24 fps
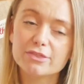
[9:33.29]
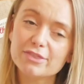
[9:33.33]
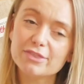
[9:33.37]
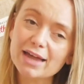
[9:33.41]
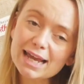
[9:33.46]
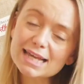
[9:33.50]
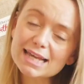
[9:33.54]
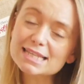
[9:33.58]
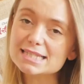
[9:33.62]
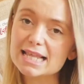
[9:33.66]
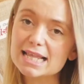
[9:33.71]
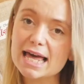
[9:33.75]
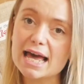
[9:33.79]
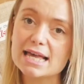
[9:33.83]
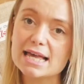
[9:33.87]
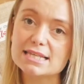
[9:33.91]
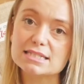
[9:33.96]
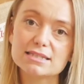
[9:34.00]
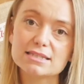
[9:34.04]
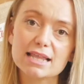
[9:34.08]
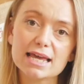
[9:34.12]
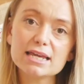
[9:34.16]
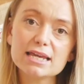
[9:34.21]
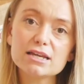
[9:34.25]
That is
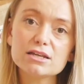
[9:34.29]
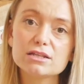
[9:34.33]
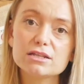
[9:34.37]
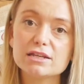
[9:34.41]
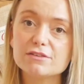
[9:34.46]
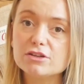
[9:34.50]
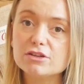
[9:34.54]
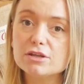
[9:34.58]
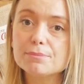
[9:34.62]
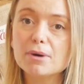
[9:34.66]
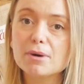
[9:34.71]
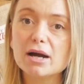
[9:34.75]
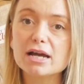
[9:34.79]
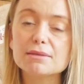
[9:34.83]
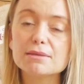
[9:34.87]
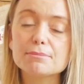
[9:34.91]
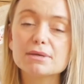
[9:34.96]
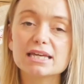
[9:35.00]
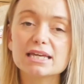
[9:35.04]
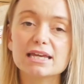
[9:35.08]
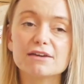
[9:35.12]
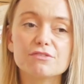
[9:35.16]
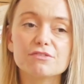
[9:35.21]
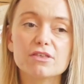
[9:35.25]
theirs. They could, if you buy them
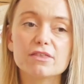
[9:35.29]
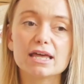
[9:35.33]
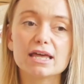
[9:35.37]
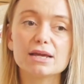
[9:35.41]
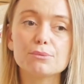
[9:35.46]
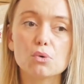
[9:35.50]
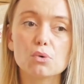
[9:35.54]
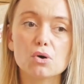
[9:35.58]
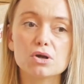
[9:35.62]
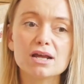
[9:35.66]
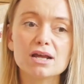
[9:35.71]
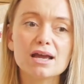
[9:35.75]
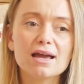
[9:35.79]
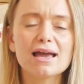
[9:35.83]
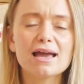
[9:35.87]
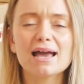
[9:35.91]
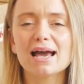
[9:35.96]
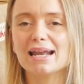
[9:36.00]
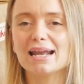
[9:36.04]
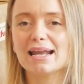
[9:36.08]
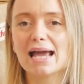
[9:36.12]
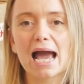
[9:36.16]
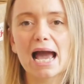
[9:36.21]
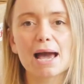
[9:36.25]
a gift that they want
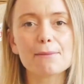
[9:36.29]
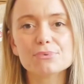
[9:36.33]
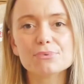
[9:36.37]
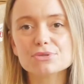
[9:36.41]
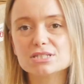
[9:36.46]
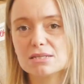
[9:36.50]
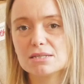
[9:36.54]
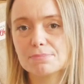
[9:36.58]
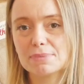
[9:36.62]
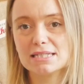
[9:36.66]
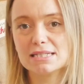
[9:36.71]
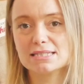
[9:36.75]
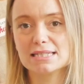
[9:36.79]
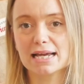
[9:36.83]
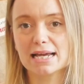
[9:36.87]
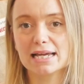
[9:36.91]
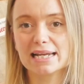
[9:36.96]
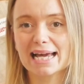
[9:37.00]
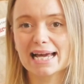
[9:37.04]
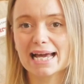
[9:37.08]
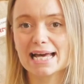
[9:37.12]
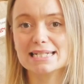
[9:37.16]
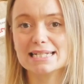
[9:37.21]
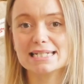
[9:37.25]
and it happens to be
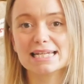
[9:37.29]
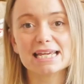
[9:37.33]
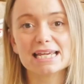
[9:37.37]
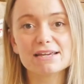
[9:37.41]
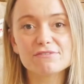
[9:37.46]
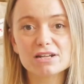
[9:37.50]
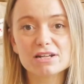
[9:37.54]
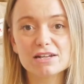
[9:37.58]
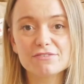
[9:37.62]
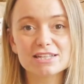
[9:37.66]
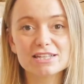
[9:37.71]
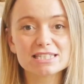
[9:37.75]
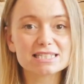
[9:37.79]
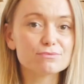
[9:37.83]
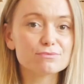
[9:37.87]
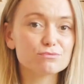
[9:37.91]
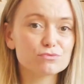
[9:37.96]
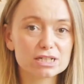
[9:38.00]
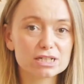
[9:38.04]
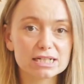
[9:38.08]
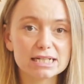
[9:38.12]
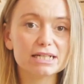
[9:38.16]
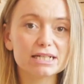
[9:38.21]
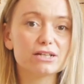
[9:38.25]
secondhand, even if it's in
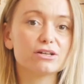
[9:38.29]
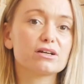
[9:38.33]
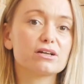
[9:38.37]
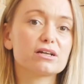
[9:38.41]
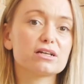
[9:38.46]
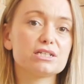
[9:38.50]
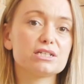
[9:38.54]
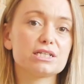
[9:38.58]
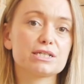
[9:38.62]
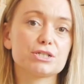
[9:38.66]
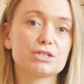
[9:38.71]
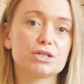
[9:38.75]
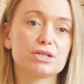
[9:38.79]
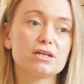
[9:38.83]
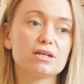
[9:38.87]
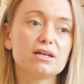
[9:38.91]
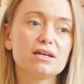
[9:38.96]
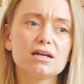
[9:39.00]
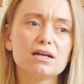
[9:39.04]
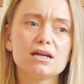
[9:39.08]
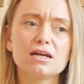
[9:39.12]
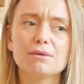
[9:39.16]
really good condition,